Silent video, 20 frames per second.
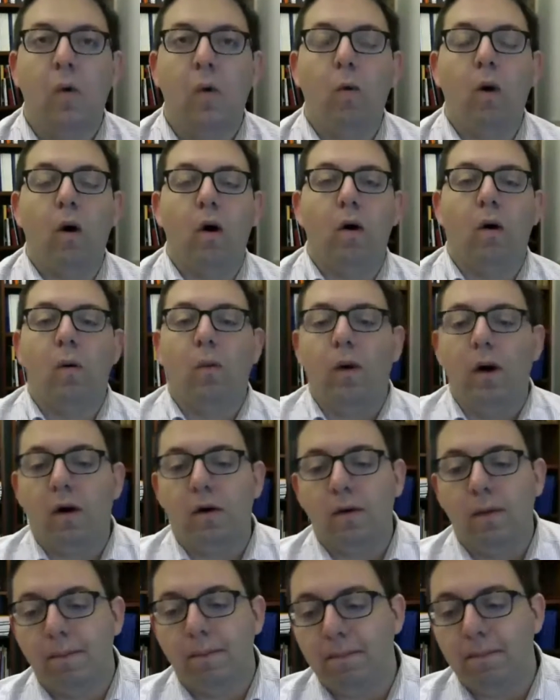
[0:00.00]

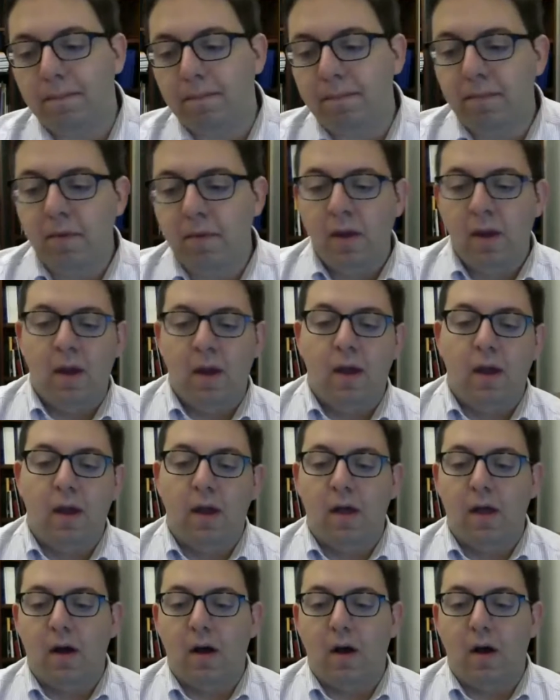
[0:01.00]
Well,
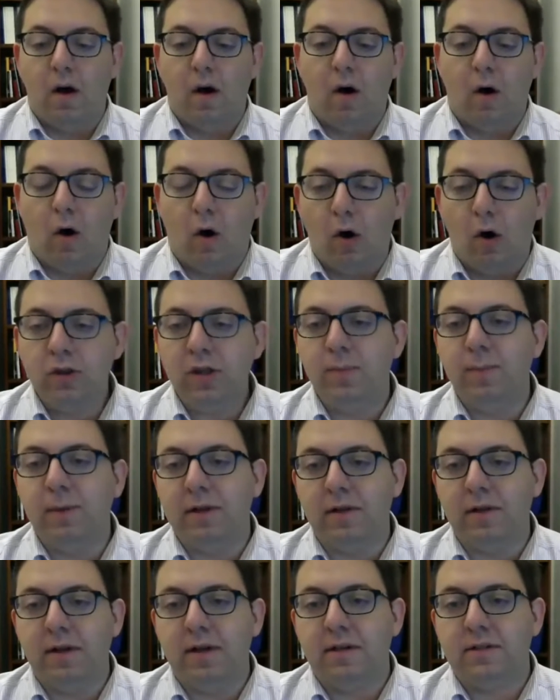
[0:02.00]

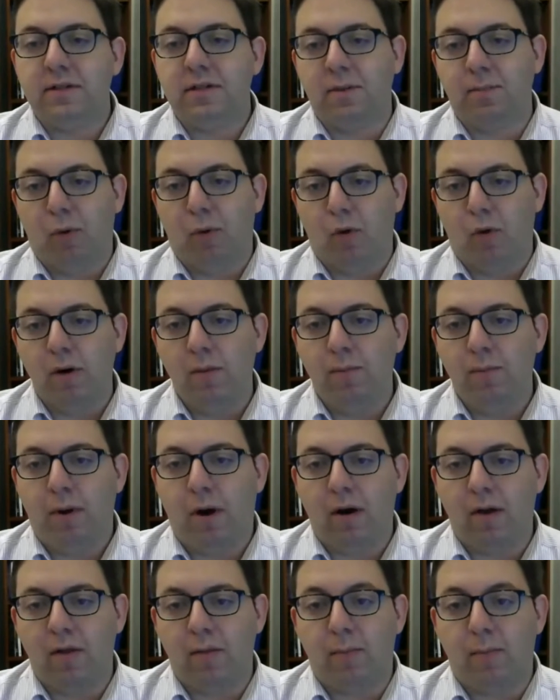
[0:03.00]
ultimately, it's an important
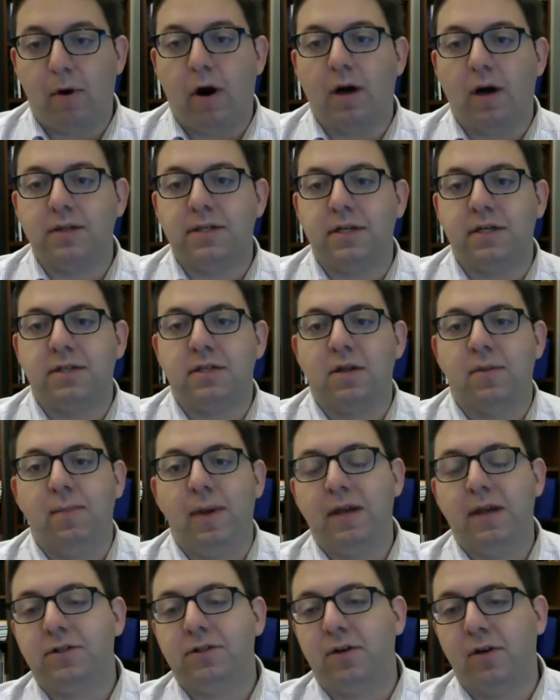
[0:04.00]
part of the process to
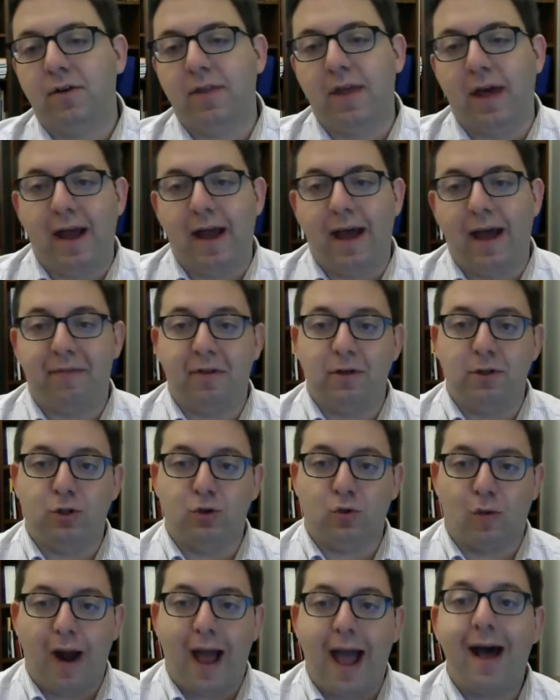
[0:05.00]
make sure that at the
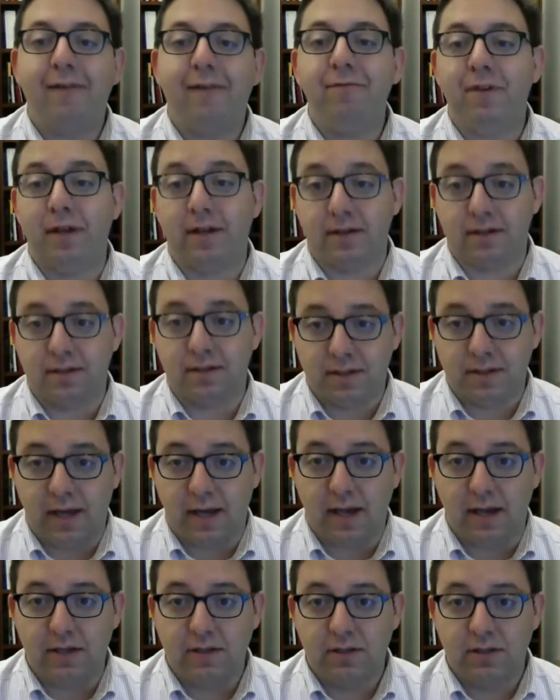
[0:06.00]
drafting
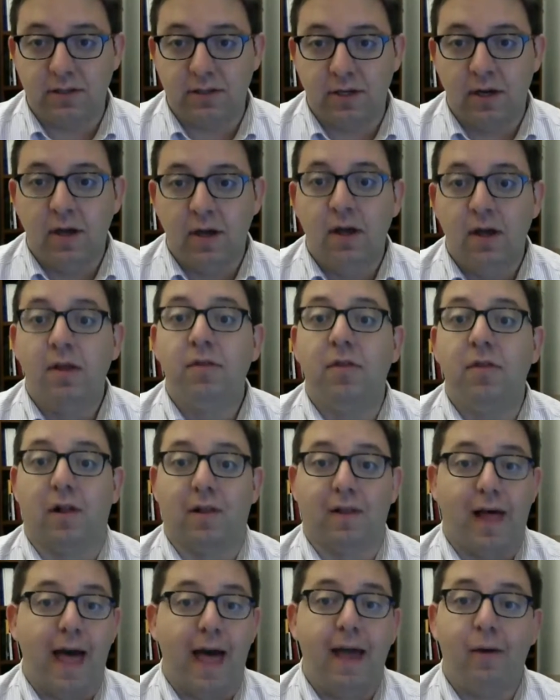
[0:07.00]
stage, the
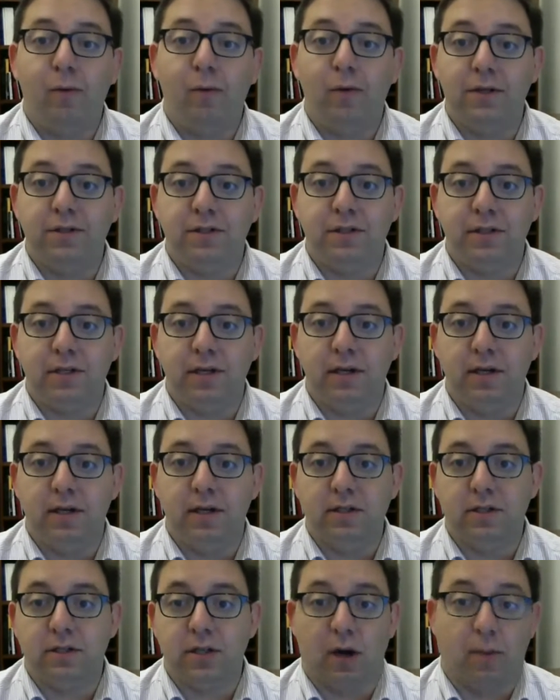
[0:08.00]
language
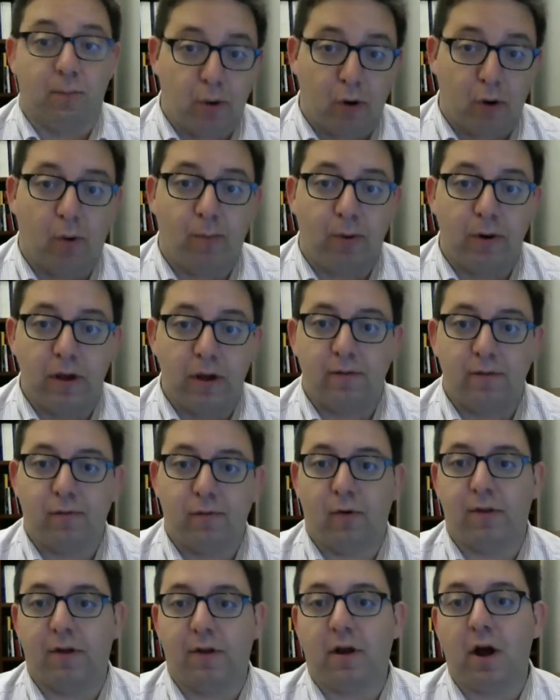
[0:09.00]
is appropriate
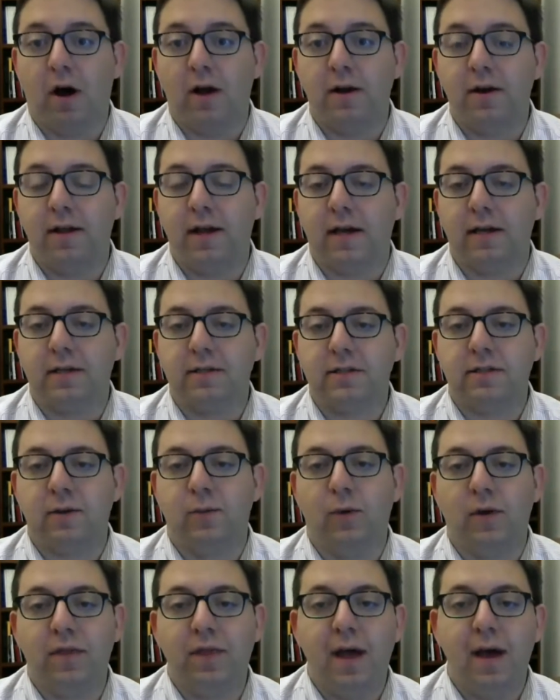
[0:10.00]
for the context.
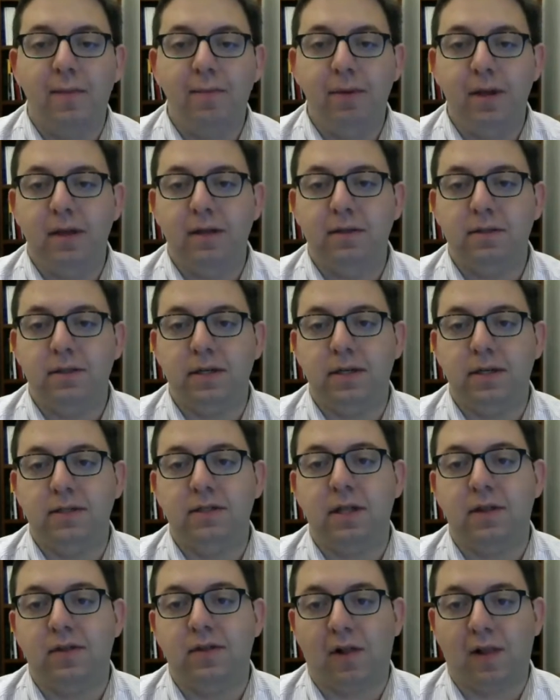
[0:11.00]
And what that means is
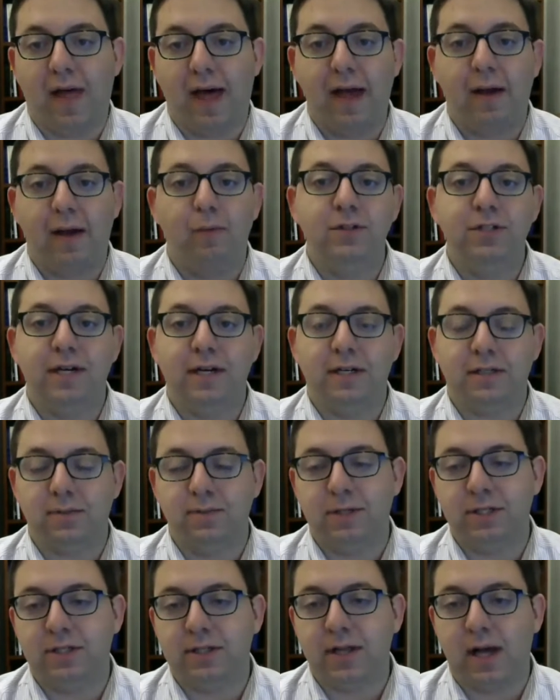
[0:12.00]
that the language has to
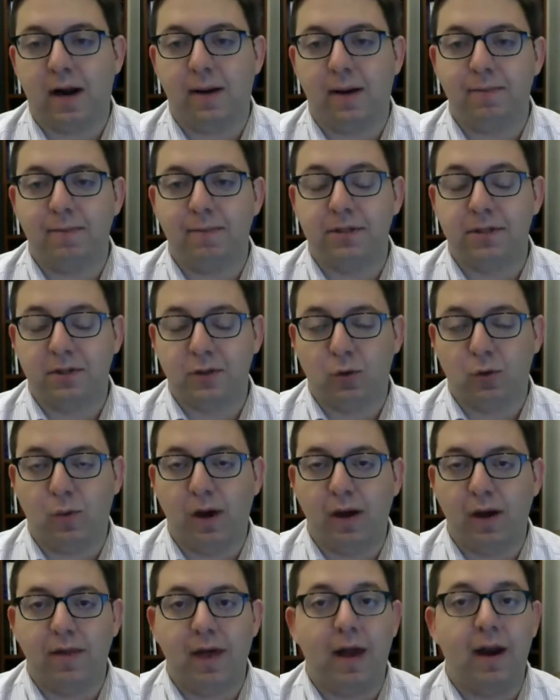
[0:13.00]
be set up in such a
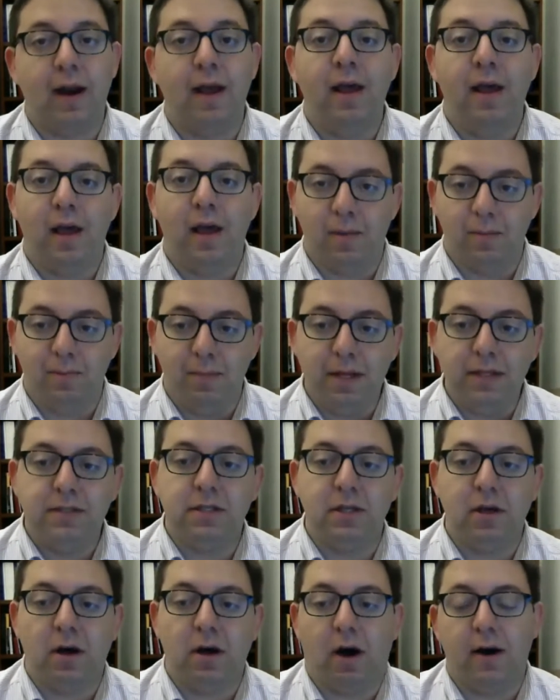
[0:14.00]
way that it meets
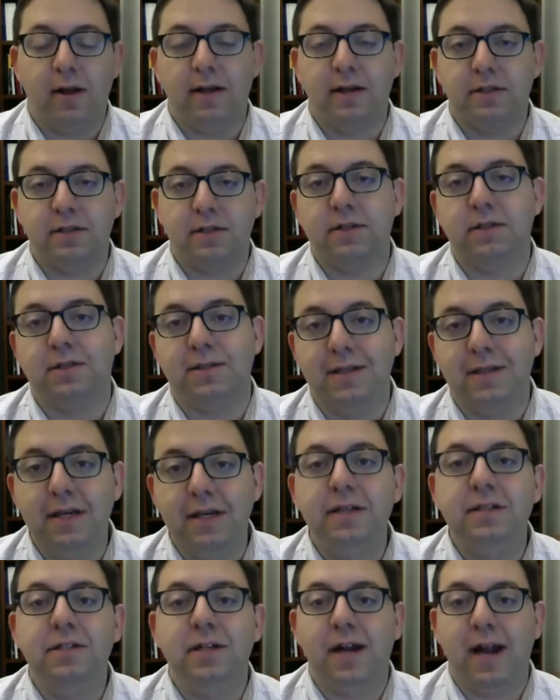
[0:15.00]
the audience's
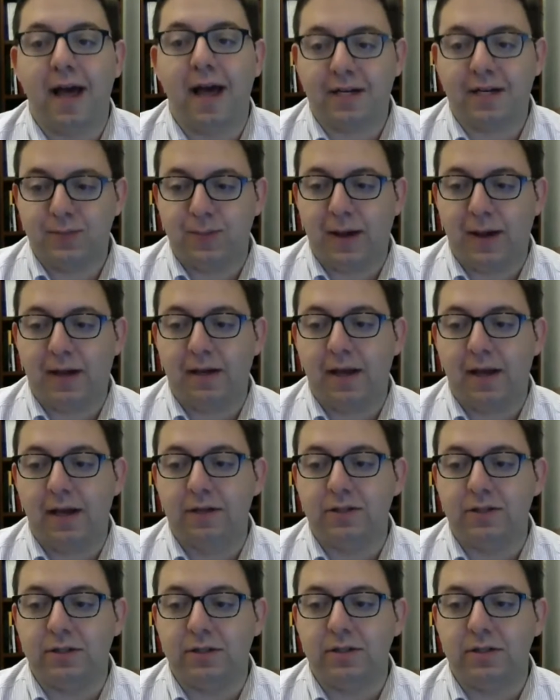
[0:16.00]
needs and
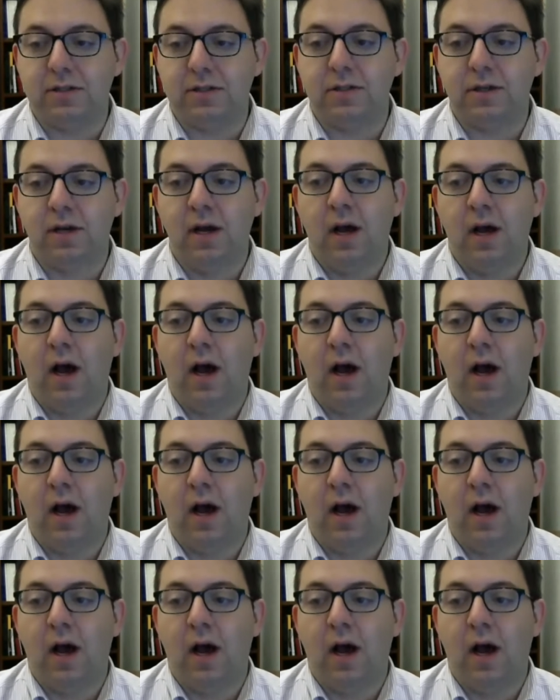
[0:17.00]
expectations.